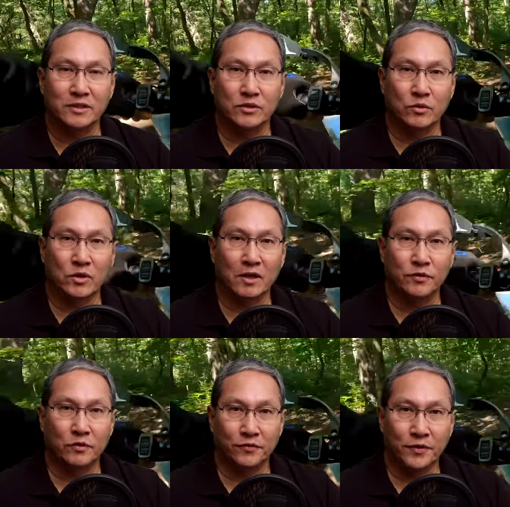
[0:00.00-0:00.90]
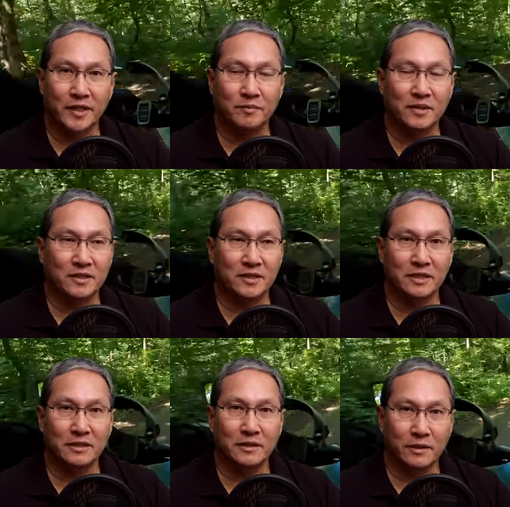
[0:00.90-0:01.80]
I sold off to a friend because
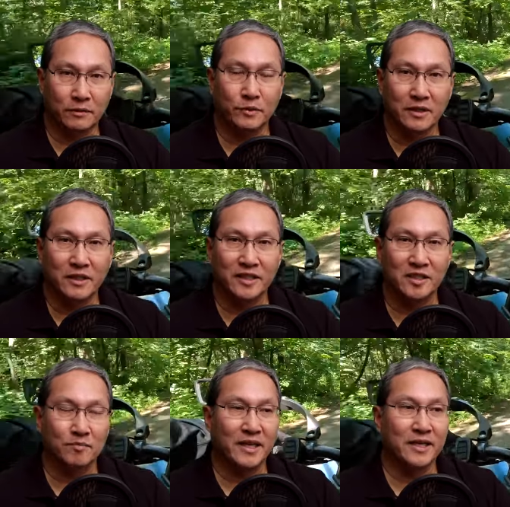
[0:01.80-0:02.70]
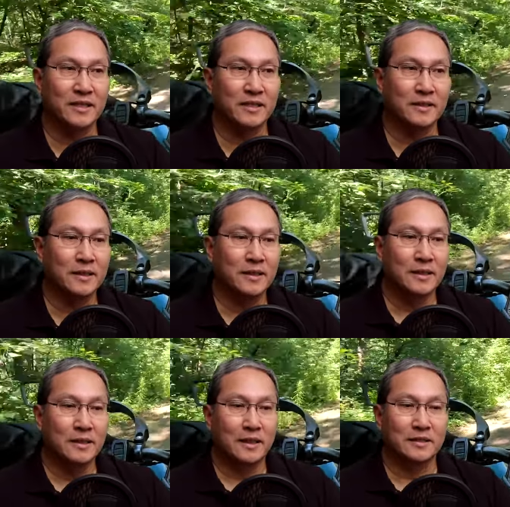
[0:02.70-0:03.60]
he really liked the bike. And
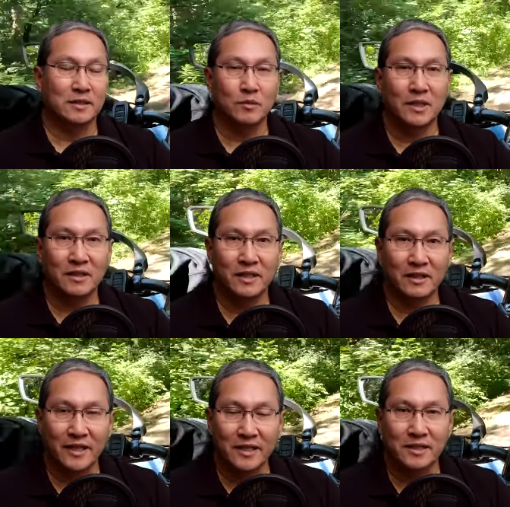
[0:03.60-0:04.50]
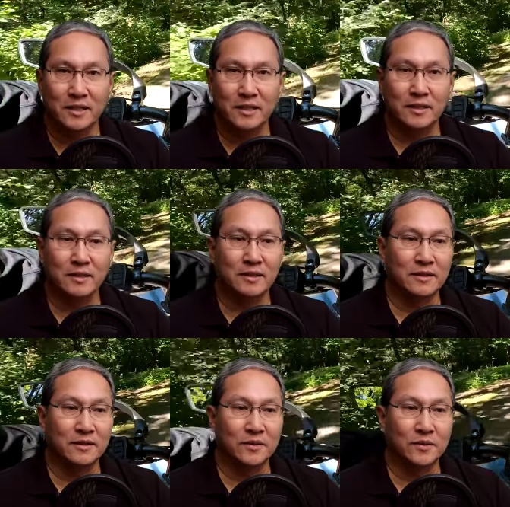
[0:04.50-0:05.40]
I says, well, he likes it. And,
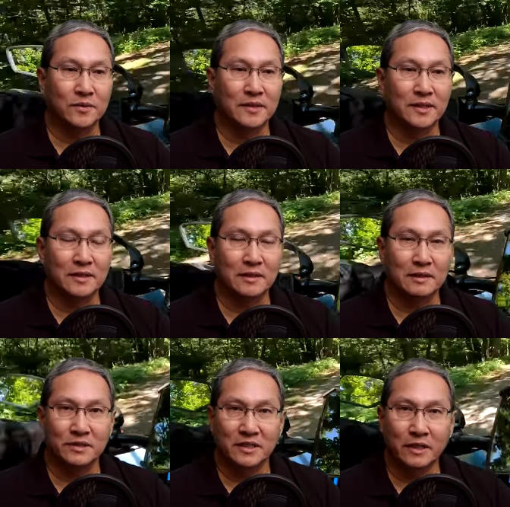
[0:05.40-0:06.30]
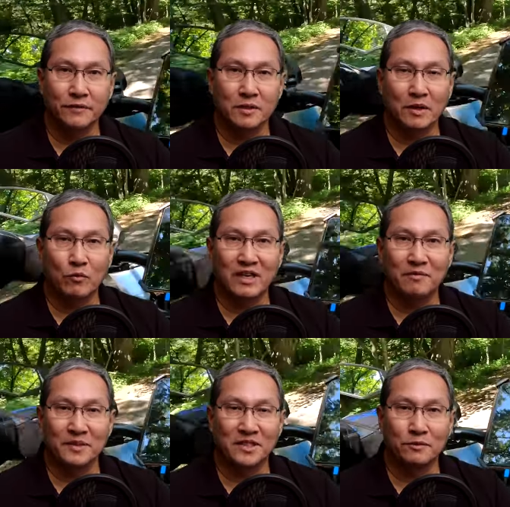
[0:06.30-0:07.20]
I was going to give it to my
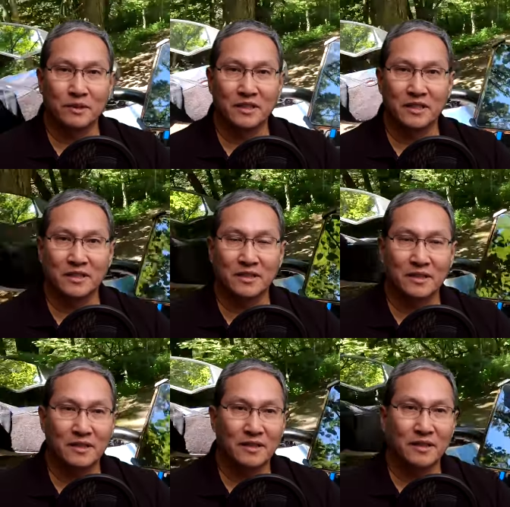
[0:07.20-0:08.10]
wife, but she really didn't